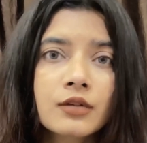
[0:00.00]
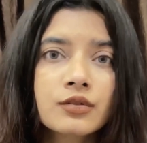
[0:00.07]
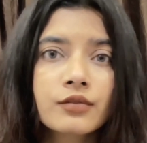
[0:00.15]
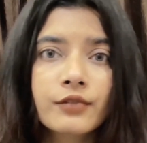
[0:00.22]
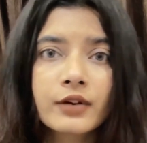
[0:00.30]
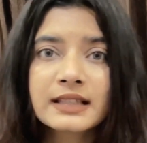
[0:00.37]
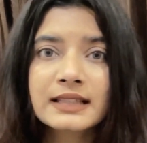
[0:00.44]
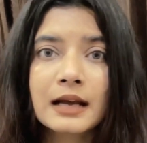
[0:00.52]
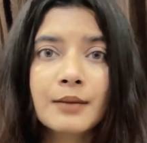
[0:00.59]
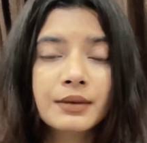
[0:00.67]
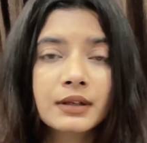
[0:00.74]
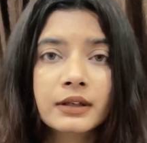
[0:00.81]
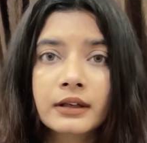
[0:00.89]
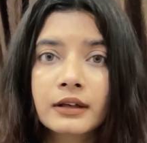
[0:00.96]
So for
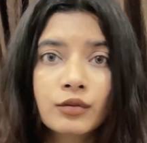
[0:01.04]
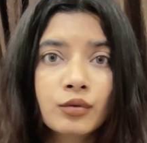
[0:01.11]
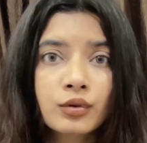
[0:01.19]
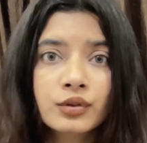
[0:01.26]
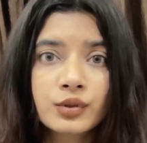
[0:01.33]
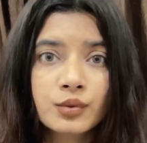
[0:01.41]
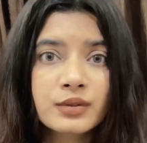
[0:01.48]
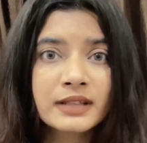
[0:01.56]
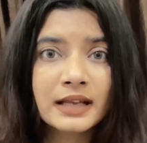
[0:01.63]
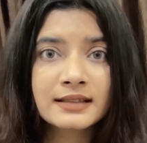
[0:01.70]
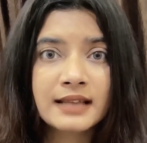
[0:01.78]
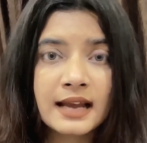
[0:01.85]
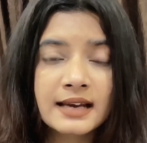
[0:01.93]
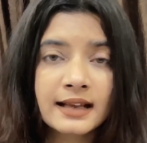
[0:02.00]
example, don't use
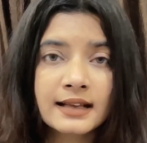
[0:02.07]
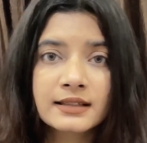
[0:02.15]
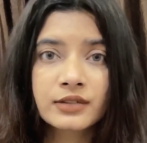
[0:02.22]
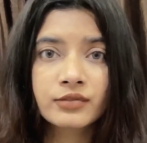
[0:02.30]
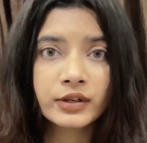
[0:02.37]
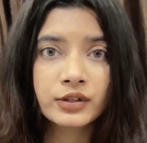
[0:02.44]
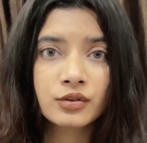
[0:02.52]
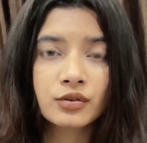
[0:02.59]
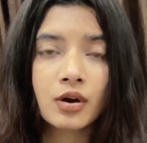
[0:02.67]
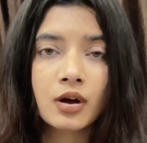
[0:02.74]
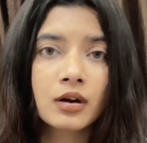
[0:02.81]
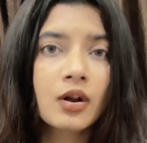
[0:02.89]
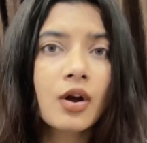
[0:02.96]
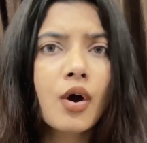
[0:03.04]
salicylic acid,
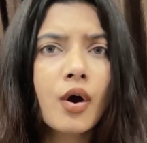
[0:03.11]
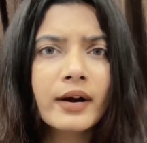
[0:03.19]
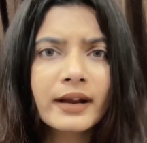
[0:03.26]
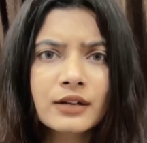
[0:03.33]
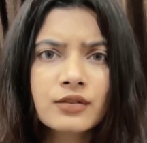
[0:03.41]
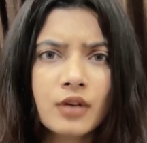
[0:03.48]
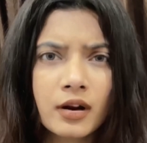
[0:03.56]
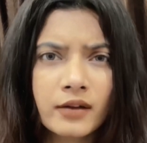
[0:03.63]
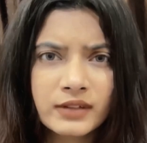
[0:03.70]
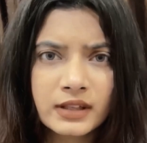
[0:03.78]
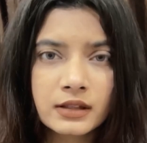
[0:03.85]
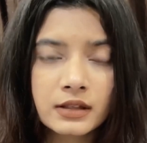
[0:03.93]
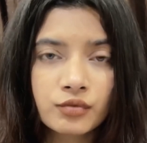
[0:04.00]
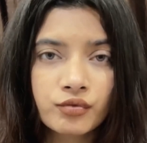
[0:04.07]
retinol, or any sort of
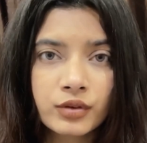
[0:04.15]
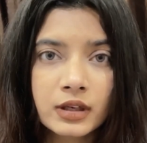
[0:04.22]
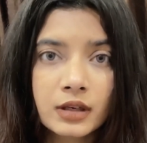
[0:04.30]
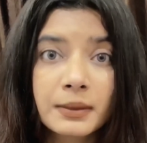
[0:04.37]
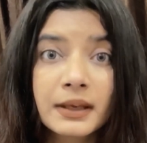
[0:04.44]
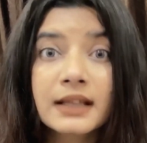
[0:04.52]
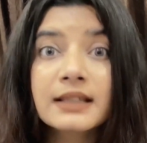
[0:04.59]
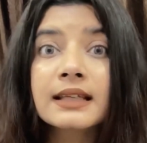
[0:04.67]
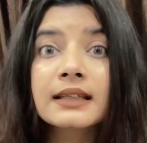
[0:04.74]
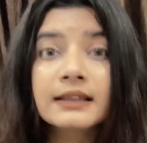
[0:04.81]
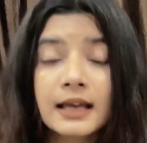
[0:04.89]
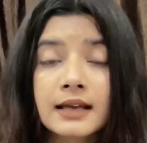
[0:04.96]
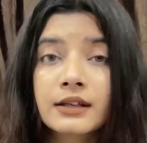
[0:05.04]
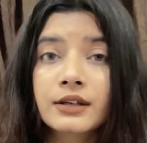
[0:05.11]
these ingredients, because
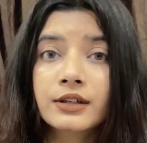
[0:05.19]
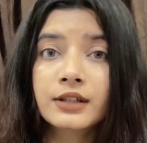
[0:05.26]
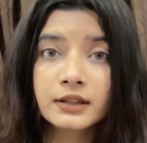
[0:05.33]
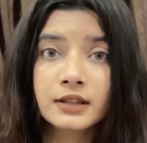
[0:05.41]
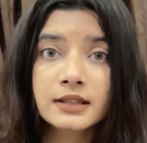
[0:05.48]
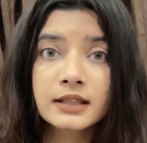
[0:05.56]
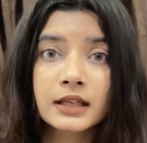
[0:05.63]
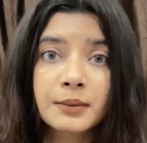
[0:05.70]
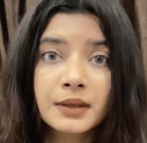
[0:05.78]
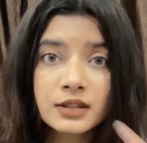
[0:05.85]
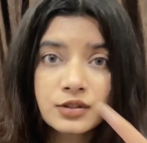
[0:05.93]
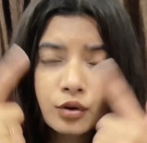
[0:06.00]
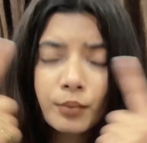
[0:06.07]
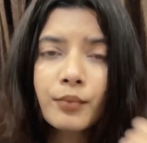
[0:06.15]
it can irritate the skin,
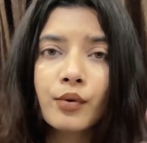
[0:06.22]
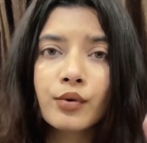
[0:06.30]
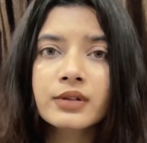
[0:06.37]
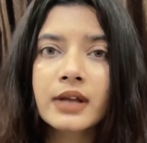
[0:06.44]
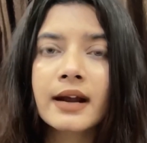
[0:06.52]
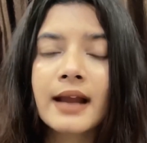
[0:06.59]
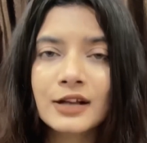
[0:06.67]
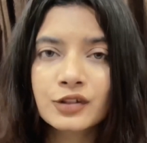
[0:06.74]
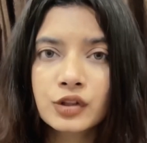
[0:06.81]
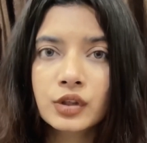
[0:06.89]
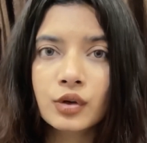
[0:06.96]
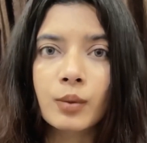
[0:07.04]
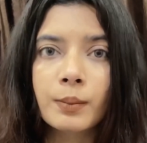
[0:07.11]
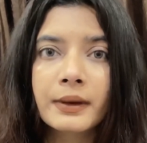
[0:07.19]
because your pores are
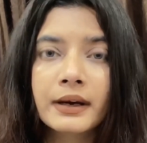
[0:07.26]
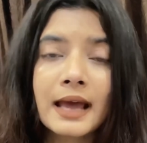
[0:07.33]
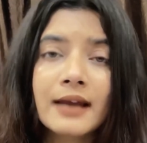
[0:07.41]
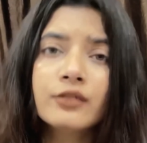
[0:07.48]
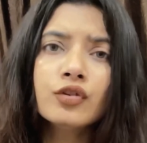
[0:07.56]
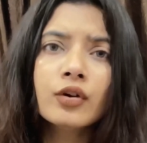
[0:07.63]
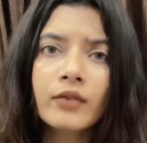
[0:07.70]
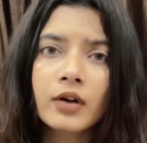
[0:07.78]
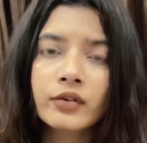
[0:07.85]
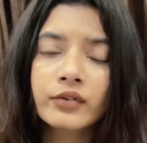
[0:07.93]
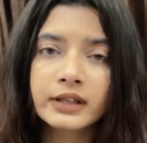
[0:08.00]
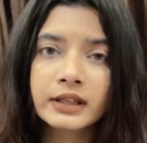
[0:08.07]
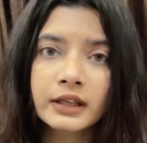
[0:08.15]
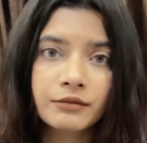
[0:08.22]
actually open and you've
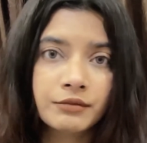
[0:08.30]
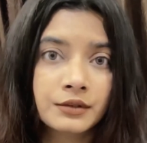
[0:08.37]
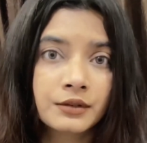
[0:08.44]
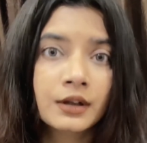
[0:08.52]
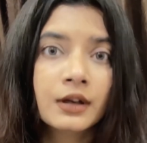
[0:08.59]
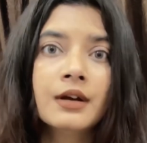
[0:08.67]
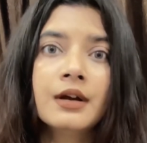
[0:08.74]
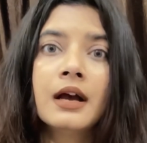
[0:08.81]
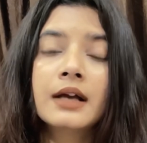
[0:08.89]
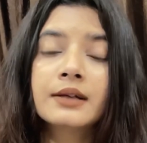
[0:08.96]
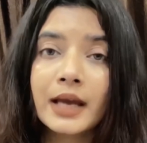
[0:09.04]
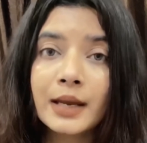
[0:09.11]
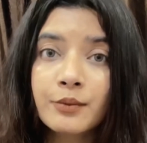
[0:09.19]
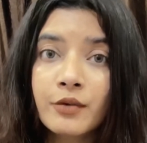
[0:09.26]
already given a
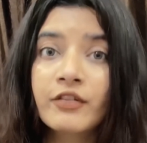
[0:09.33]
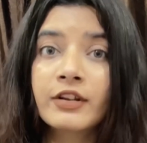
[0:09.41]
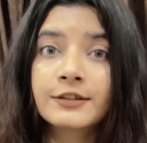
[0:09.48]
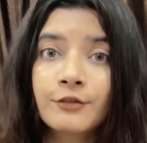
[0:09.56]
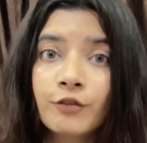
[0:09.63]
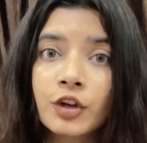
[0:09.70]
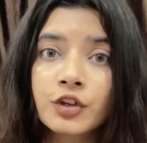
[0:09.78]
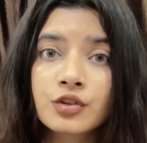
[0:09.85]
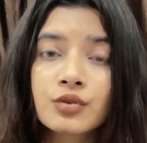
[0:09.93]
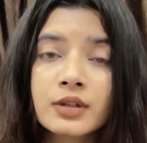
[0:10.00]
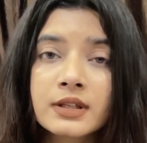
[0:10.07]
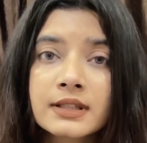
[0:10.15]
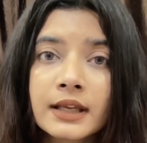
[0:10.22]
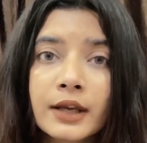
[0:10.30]
type of exfoliation to
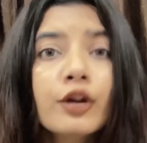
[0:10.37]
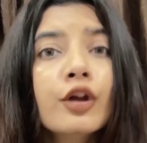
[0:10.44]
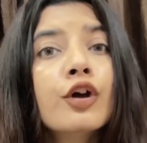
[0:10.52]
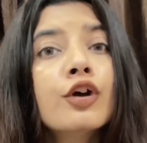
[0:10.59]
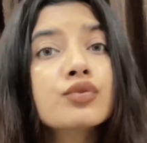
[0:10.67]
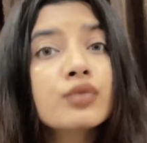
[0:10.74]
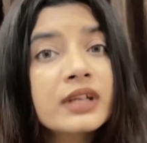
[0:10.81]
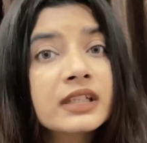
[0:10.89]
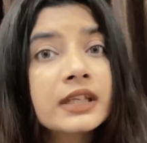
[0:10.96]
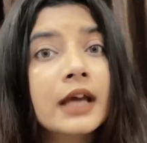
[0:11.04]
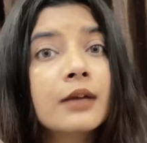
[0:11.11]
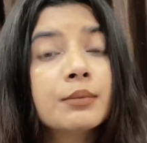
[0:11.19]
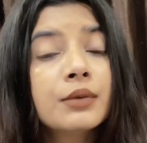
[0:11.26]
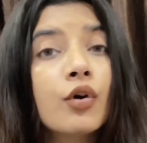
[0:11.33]
the skin, so it
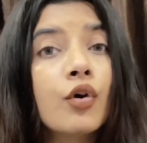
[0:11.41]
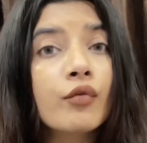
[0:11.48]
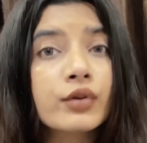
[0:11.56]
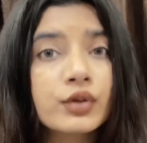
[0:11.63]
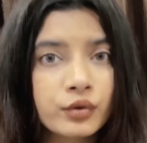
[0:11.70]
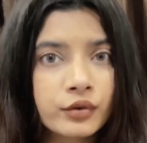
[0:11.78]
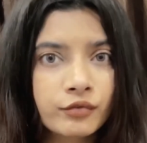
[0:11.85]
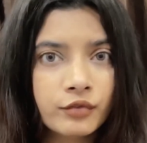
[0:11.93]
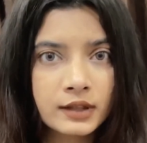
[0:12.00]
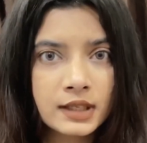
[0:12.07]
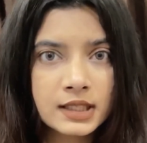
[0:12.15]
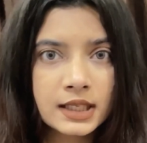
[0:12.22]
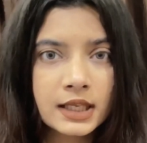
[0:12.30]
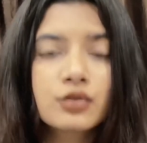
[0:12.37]
can be overdoing for
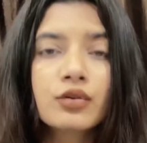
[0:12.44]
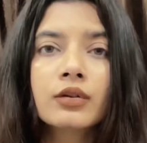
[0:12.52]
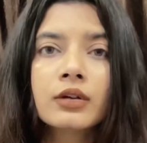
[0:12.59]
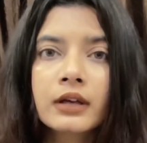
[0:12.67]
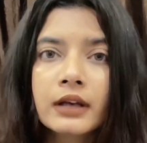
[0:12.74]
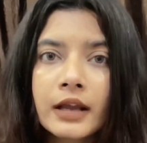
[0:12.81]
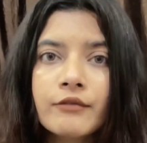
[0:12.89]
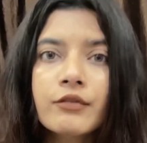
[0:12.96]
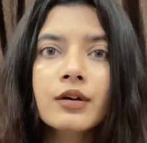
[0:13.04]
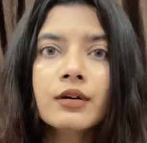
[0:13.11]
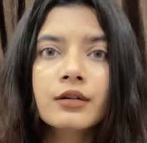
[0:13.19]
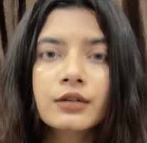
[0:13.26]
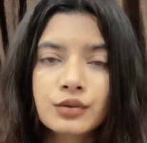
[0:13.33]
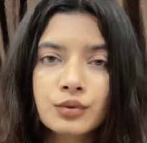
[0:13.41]
the skin. So
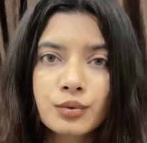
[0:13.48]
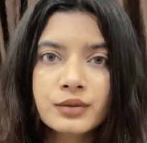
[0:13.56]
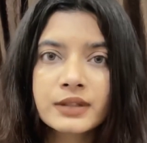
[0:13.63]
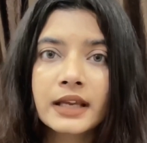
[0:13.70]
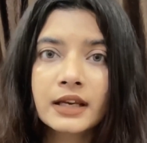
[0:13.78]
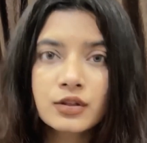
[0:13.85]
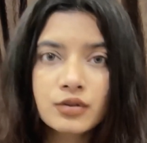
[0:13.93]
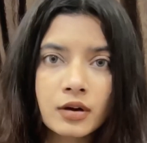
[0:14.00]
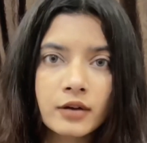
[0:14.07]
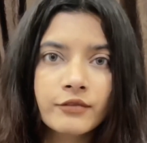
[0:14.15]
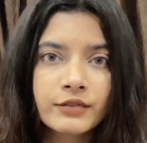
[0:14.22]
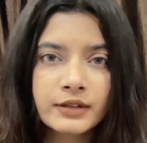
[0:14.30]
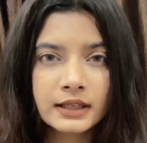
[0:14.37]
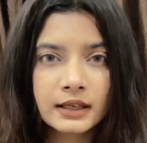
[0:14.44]
never use any sort
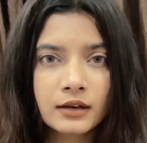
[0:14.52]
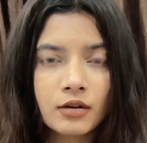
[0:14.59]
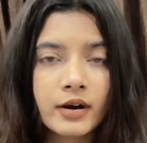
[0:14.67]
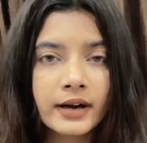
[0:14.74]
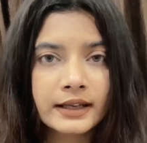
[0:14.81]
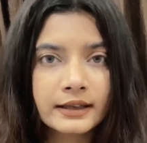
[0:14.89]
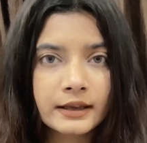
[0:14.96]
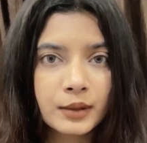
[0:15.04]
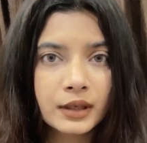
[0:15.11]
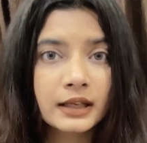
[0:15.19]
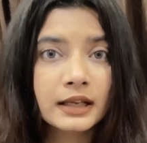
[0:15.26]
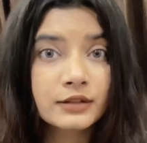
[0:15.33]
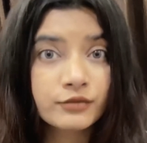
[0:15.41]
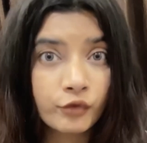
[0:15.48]
of physical or
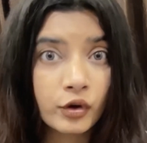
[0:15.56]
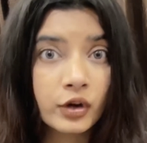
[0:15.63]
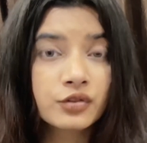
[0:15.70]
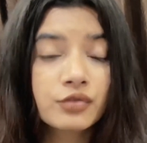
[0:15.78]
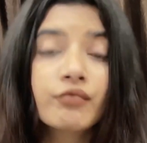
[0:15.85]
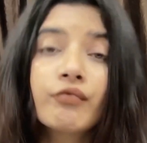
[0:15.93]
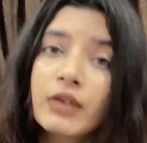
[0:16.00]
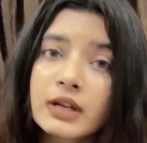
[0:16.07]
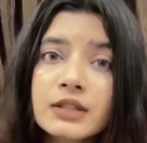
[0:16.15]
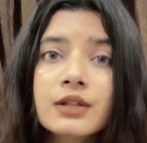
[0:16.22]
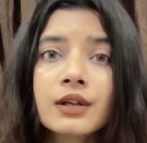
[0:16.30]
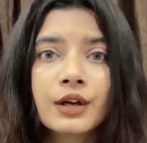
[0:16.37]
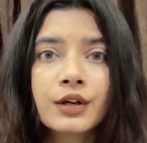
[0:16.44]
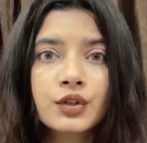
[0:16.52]
chemical exfoliation
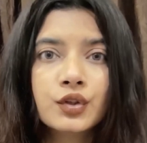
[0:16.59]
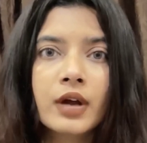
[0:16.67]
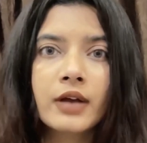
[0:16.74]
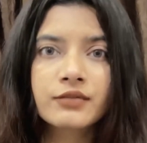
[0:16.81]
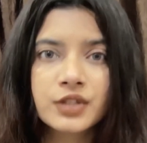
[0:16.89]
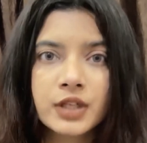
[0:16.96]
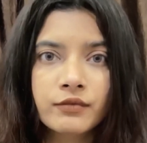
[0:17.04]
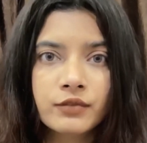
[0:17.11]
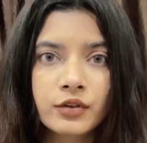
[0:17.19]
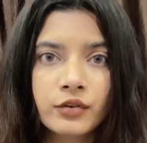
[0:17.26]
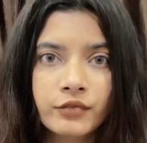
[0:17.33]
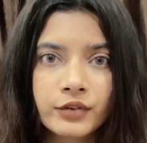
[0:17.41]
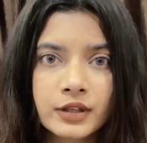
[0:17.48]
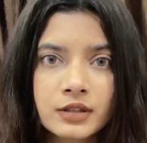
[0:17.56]
once you have shaved
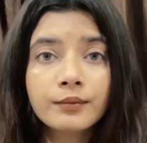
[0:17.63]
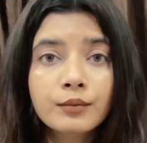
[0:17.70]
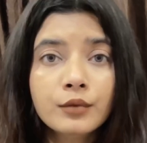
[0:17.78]
your face.